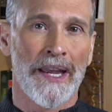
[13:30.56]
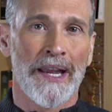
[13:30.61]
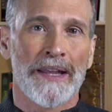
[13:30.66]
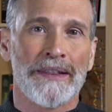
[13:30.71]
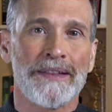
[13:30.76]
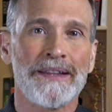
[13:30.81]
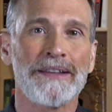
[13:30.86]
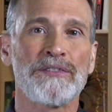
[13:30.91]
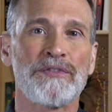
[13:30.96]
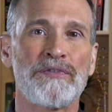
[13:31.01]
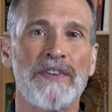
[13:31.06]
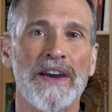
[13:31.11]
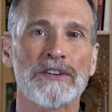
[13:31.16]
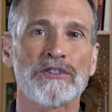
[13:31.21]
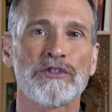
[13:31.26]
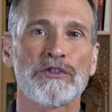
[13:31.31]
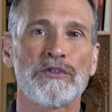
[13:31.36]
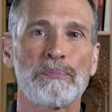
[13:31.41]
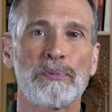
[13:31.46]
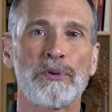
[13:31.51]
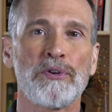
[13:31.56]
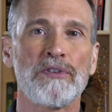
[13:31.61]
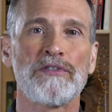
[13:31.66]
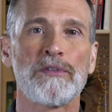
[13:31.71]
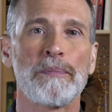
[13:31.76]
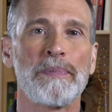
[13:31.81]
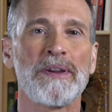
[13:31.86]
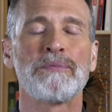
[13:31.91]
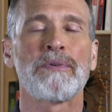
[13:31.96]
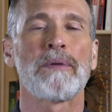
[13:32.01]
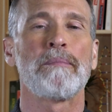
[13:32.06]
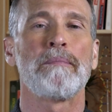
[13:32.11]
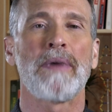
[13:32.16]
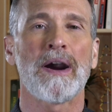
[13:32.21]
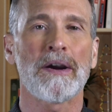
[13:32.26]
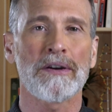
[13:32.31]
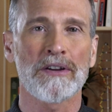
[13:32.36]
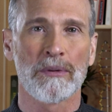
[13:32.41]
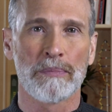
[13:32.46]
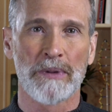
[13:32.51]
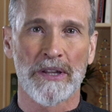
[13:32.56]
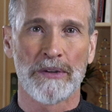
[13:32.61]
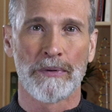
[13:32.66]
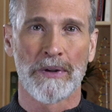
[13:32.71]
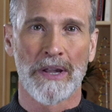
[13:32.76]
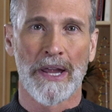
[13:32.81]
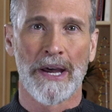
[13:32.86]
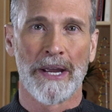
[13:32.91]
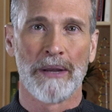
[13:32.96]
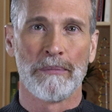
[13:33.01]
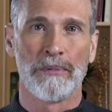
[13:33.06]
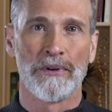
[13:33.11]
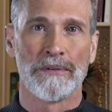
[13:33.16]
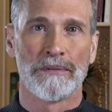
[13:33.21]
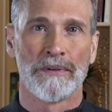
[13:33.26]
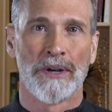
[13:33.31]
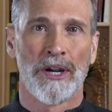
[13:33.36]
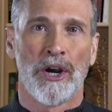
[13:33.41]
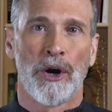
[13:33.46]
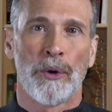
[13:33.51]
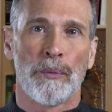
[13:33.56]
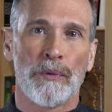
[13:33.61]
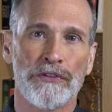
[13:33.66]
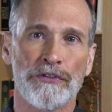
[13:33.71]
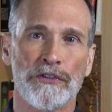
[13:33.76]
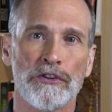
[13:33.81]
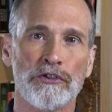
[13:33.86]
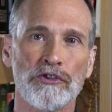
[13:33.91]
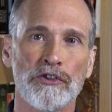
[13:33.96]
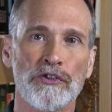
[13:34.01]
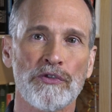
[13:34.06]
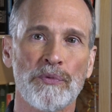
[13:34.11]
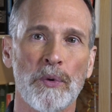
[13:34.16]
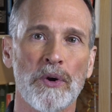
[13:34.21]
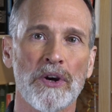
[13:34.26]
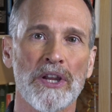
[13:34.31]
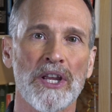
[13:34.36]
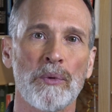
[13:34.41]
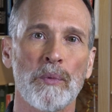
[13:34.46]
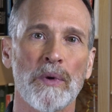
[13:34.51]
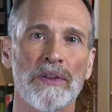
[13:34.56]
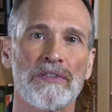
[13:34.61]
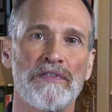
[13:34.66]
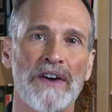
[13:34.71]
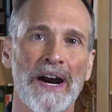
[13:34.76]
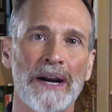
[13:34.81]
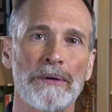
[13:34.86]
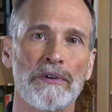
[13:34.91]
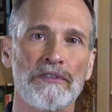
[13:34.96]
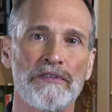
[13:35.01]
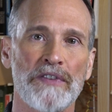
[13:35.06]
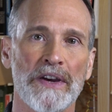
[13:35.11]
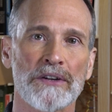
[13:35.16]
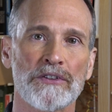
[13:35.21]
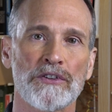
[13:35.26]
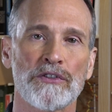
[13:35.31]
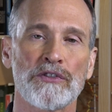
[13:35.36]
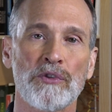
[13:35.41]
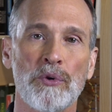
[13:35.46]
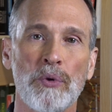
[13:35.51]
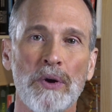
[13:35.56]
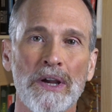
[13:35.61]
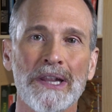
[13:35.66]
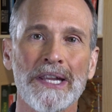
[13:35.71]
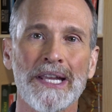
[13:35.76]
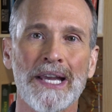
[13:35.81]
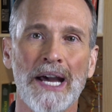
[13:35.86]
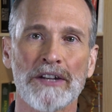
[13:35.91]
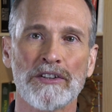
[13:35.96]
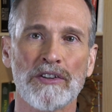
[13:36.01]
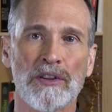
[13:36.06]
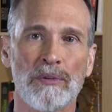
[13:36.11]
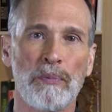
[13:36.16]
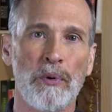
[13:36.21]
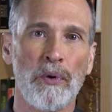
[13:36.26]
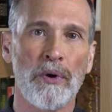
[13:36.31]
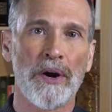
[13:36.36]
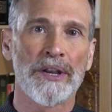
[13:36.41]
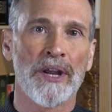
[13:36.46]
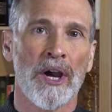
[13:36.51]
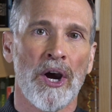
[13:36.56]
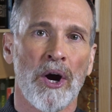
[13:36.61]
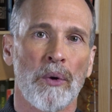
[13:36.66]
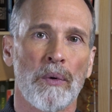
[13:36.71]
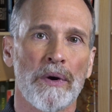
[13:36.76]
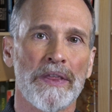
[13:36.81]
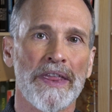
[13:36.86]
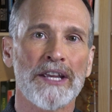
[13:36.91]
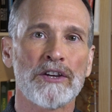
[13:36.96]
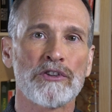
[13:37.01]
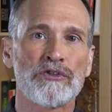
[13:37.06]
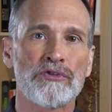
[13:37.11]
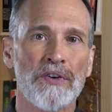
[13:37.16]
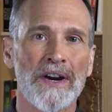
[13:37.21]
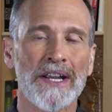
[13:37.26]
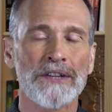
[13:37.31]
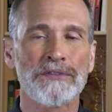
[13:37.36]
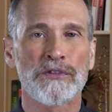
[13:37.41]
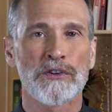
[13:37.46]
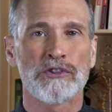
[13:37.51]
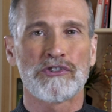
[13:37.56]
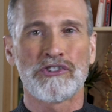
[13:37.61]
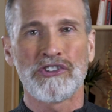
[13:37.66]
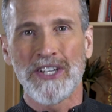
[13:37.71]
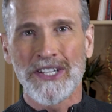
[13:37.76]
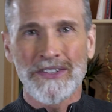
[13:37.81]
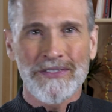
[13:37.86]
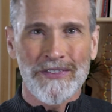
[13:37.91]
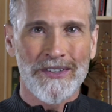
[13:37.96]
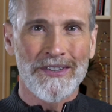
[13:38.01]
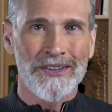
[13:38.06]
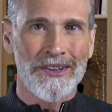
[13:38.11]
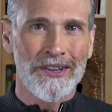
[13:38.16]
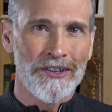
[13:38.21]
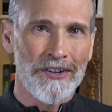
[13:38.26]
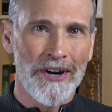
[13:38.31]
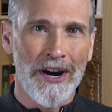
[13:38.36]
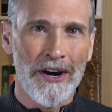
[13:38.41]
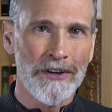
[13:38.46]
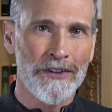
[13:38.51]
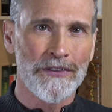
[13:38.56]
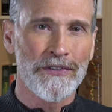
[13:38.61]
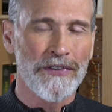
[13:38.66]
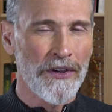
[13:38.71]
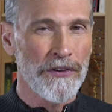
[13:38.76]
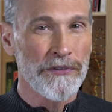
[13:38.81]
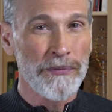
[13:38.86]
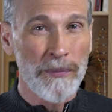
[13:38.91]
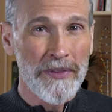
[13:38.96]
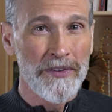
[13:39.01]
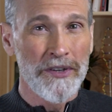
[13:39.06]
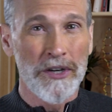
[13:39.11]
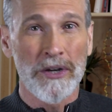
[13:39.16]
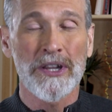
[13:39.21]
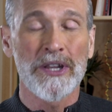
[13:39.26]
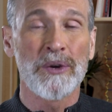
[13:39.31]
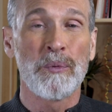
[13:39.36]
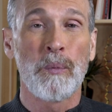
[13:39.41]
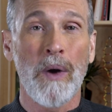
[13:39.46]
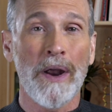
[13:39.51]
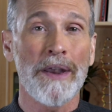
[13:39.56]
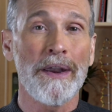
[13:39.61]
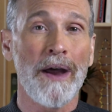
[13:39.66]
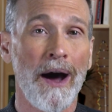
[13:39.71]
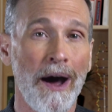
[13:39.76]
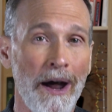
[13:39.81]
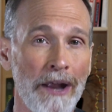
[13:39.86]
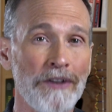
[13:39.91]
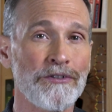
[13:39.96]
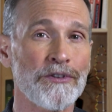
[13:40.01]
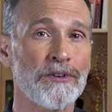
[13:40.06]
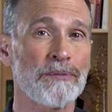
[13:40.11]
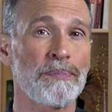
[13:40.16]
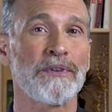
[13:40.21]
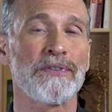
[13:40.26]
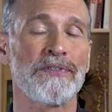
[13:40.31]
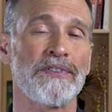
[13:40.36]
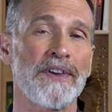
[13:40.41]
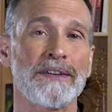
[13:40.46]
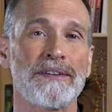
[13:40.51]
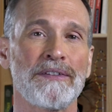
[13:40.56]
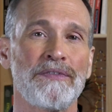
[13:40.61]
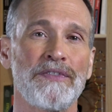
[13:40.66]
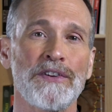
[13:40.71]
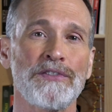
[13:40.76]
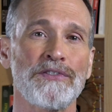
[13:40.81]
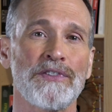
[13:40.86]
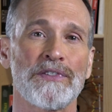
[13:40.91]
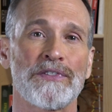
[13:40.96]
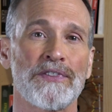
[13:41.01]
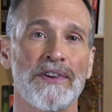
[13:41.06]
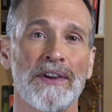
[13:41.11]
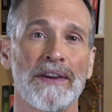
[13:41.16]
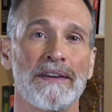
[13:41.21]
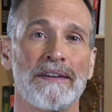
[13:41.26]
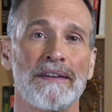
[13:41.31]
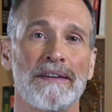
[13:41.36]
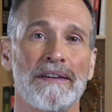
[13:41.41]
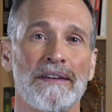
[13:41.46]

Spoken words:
These vectors proved to be remarkably reliable. Researchers working with viral vectors quickly got to the point where they could transfer genes into the target cells with nearly 100% efficiency.